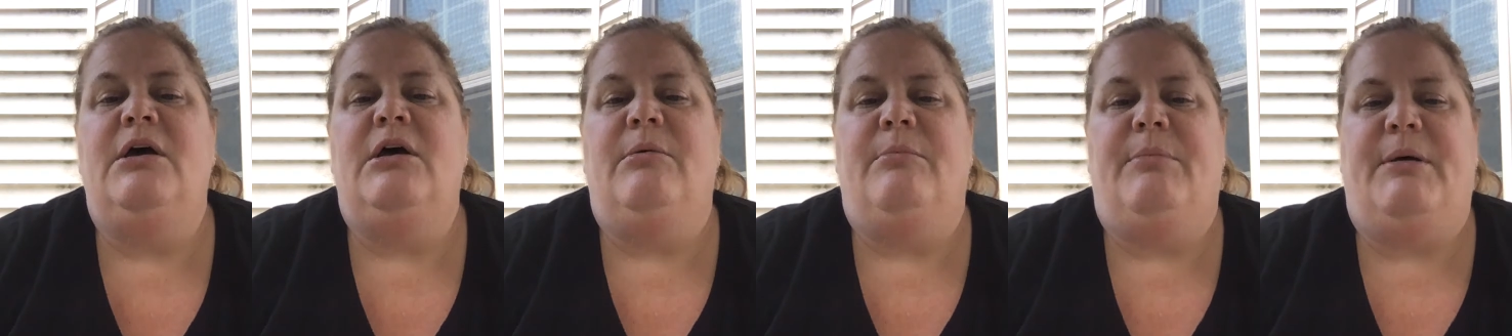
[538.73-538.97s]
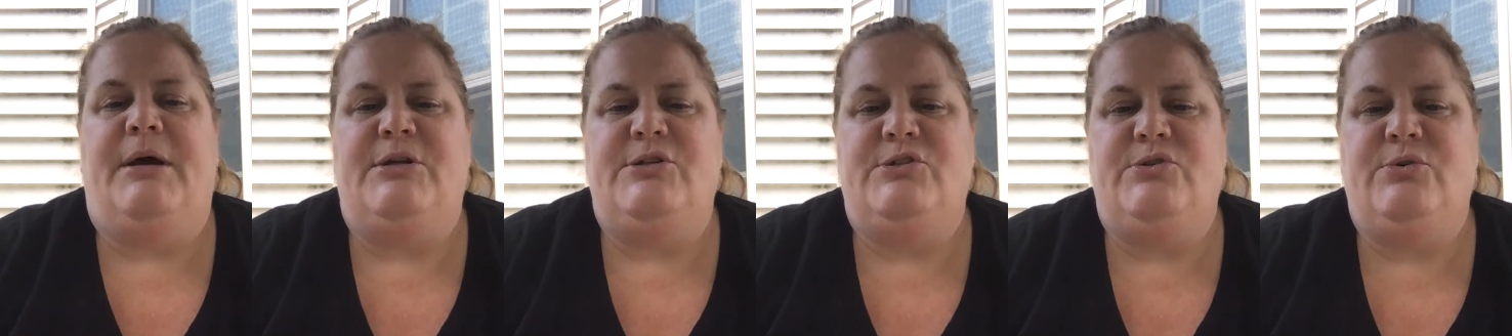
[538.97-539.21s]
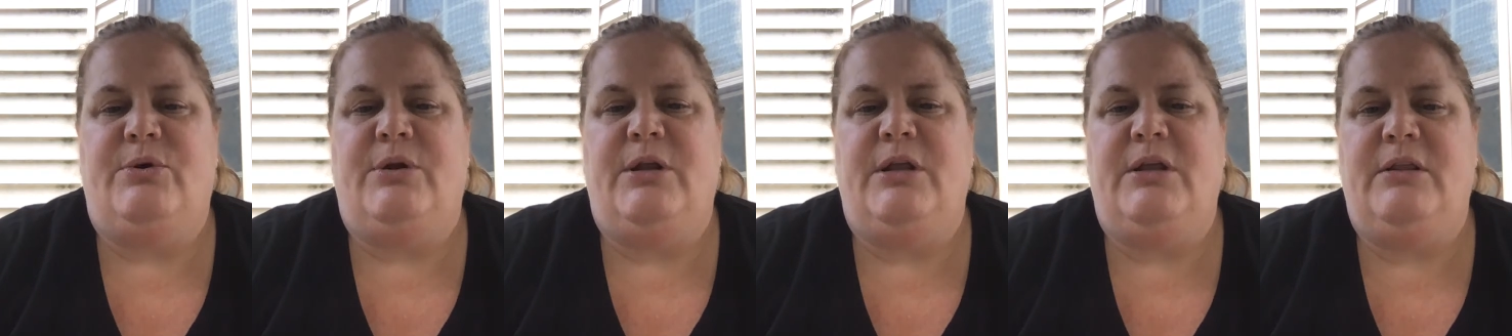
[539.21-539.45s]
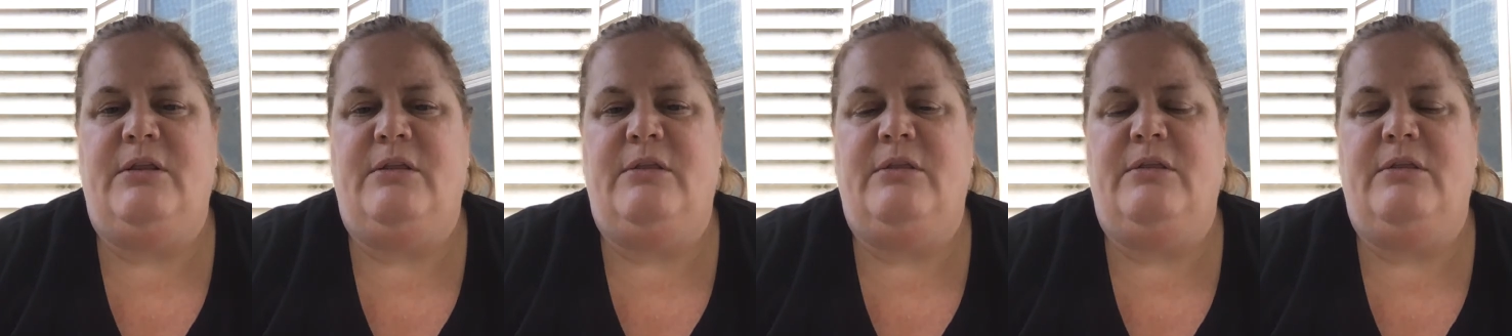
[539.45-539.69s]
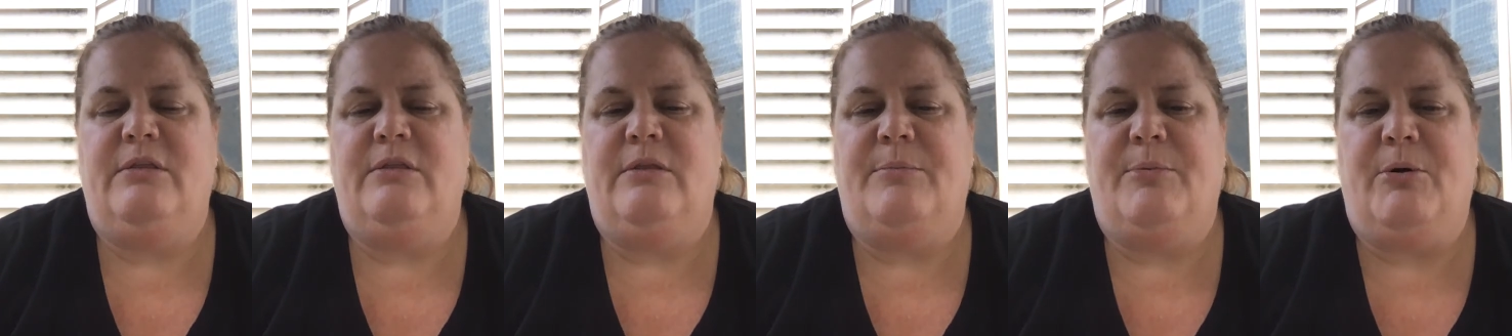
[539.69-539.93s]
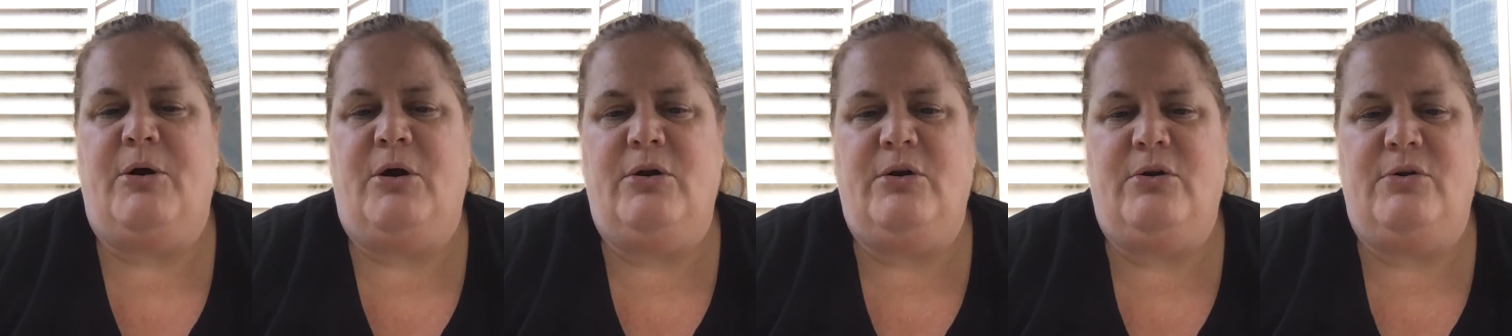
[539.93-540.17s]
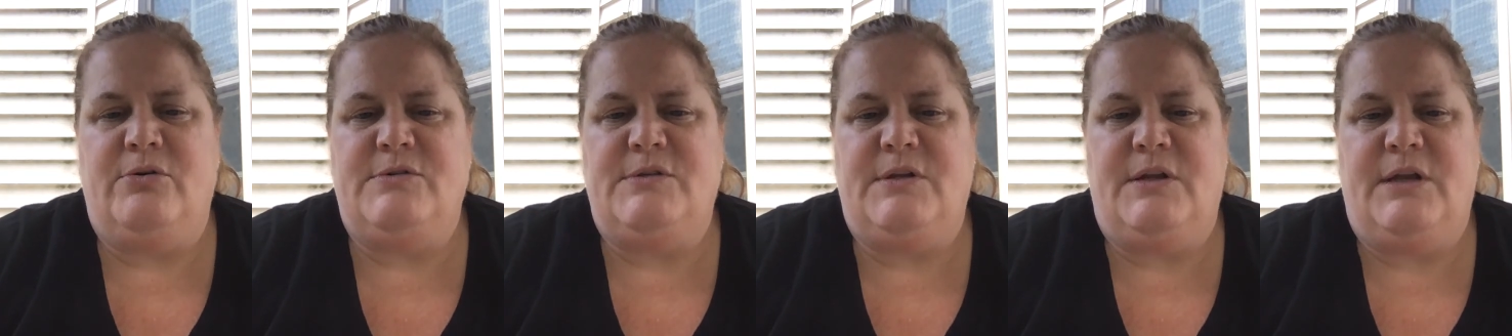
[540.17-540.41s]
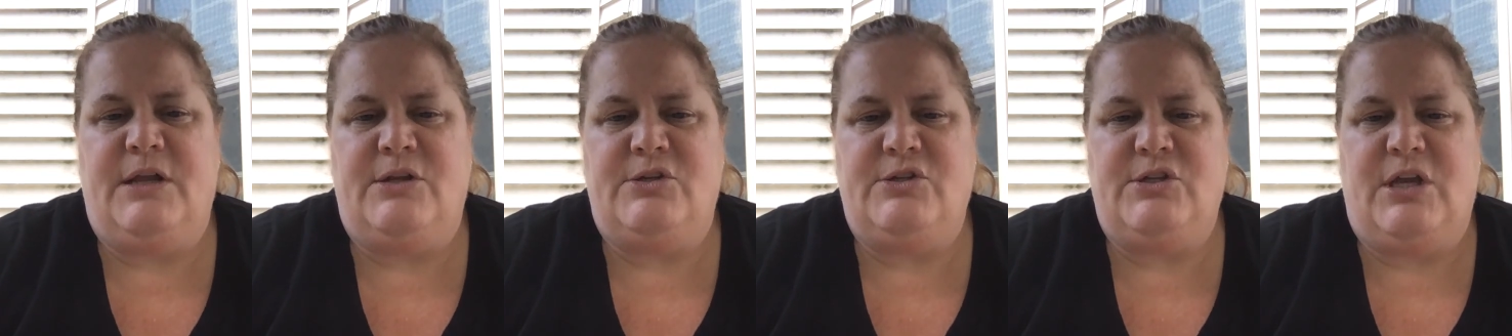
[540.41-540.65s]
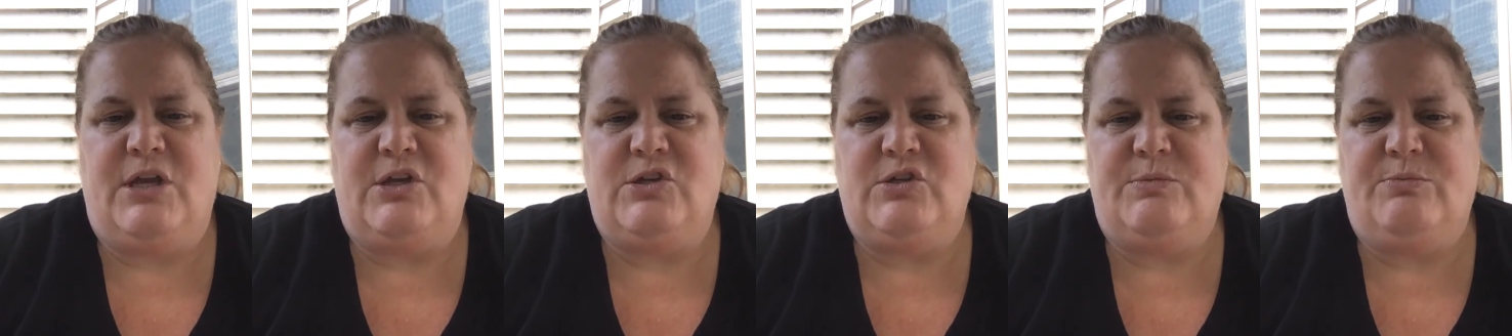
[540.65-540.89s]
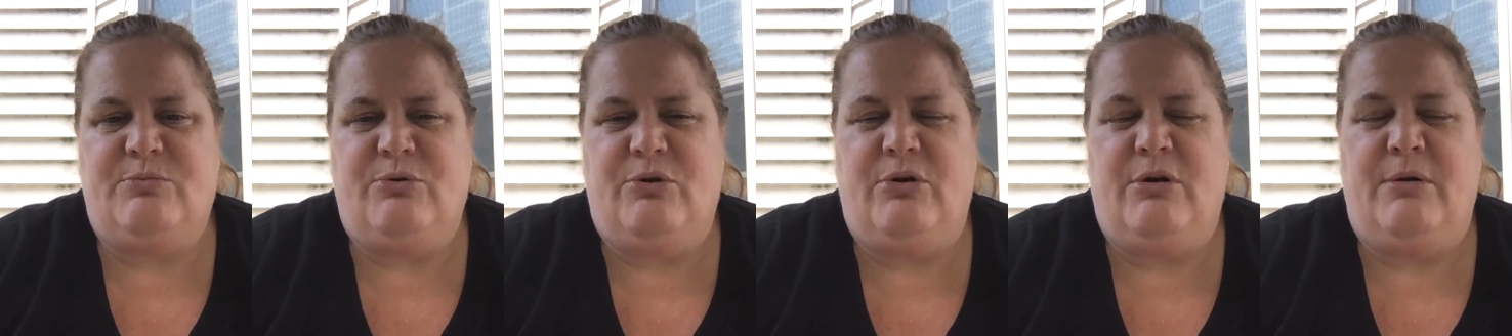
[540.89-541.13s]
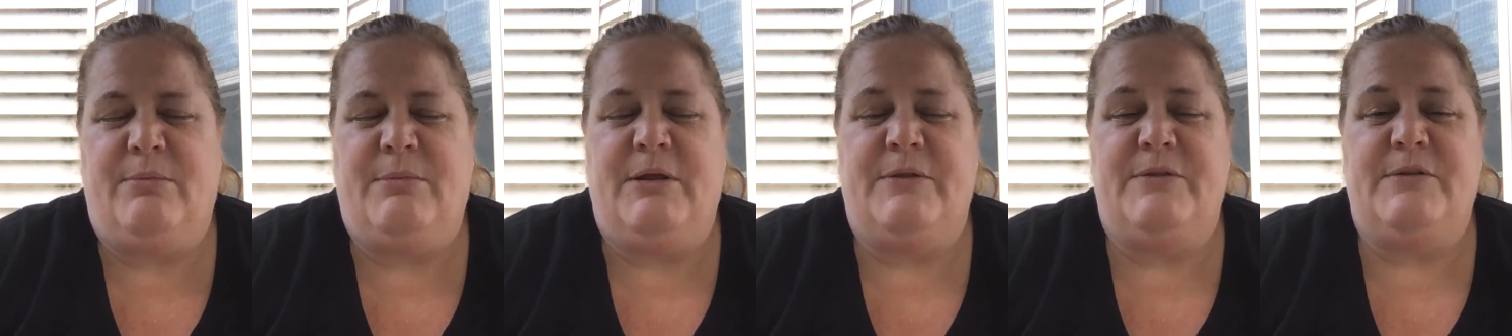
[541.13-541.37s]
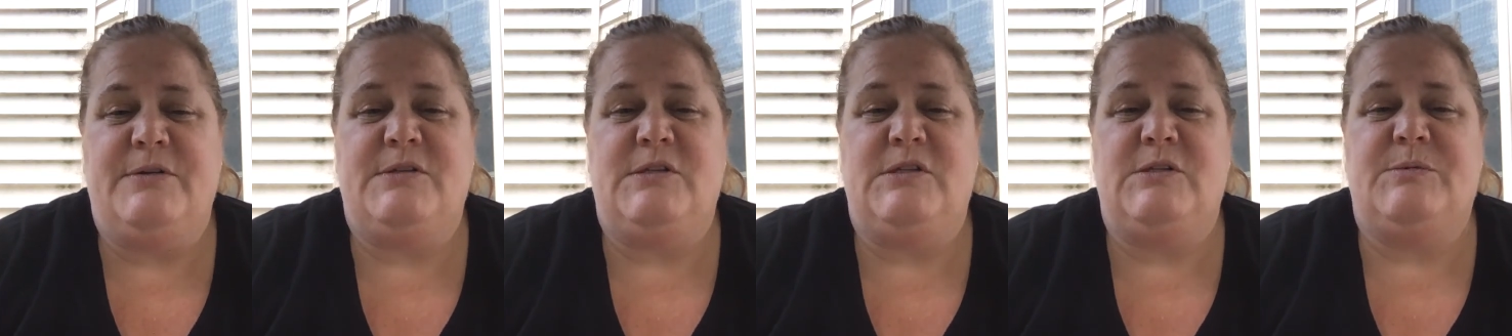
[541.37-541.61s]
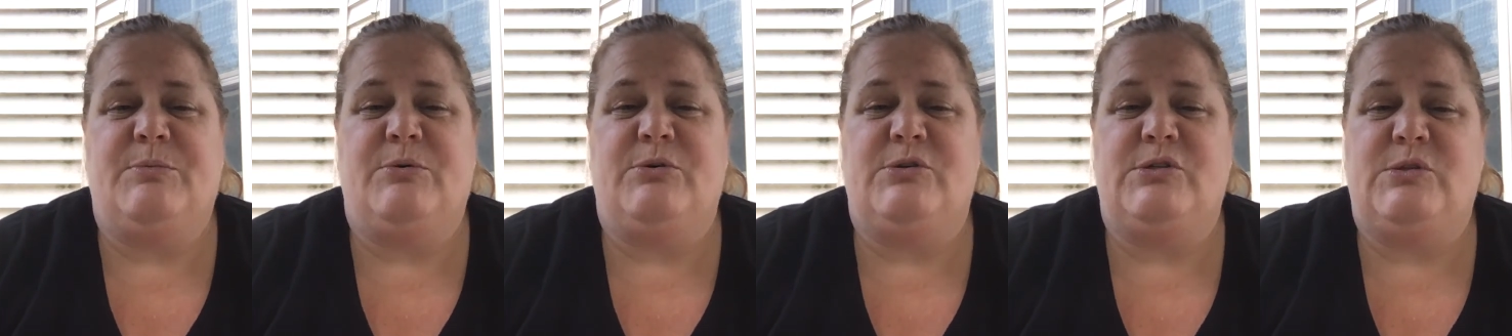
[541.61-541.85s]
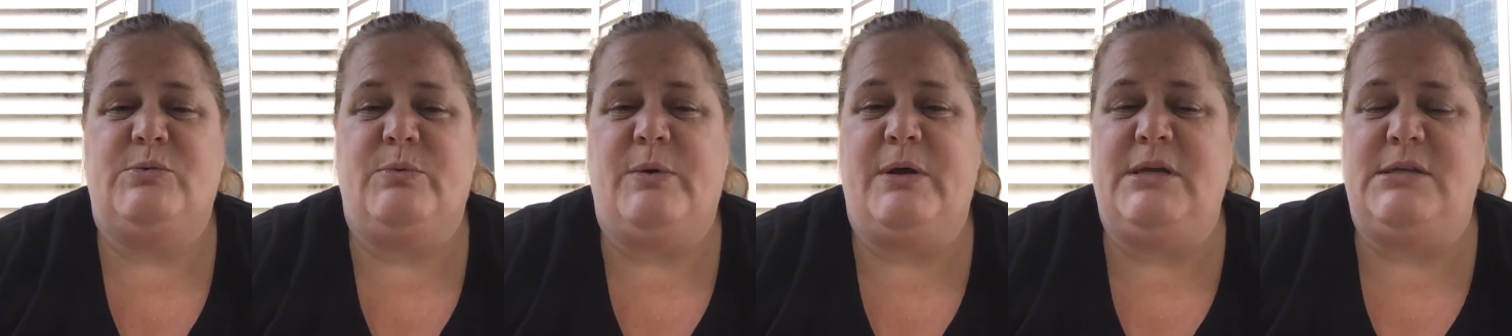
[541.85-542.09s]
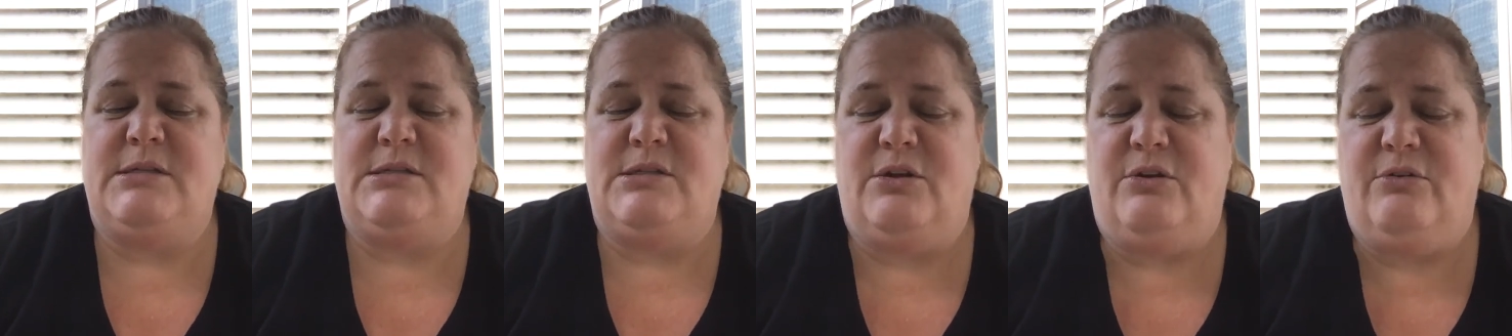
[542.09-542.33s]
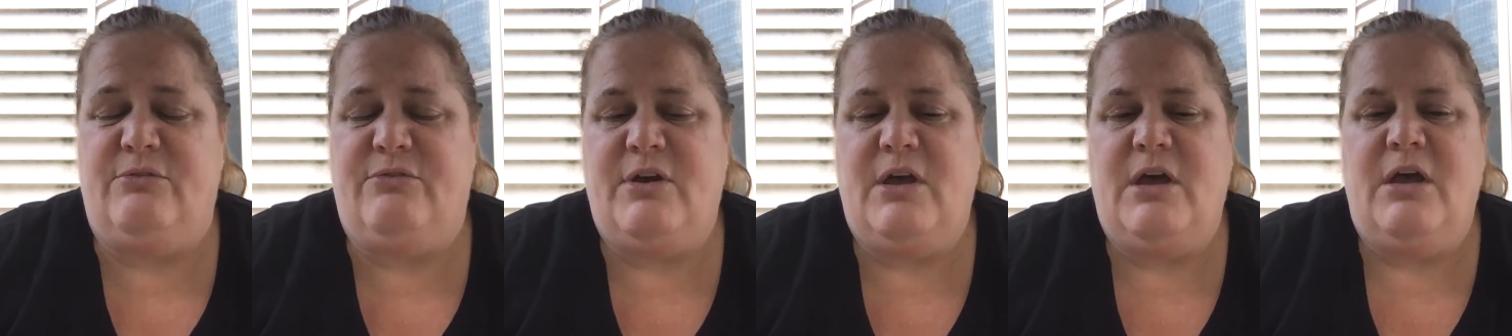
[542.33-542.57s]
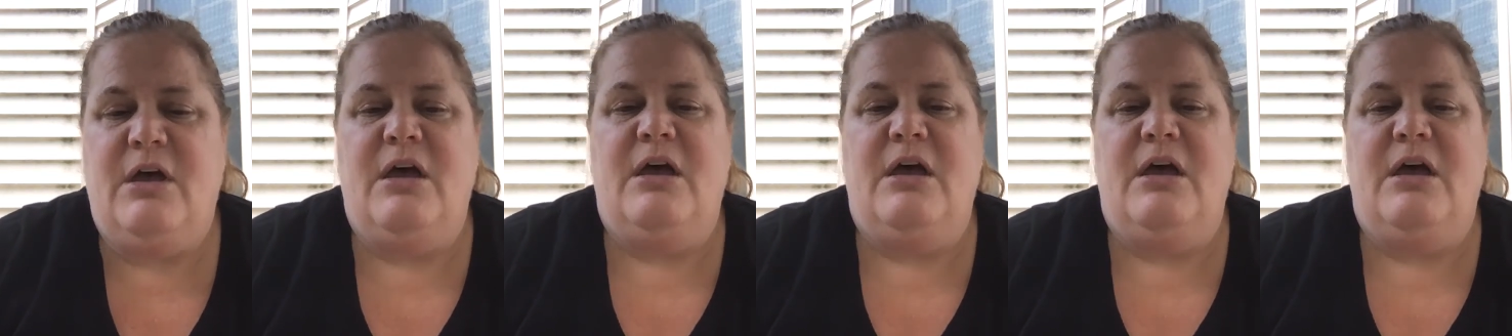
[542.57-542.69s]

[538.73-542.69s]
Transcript: by joining the Partners in Education program. Now, this is persuasive.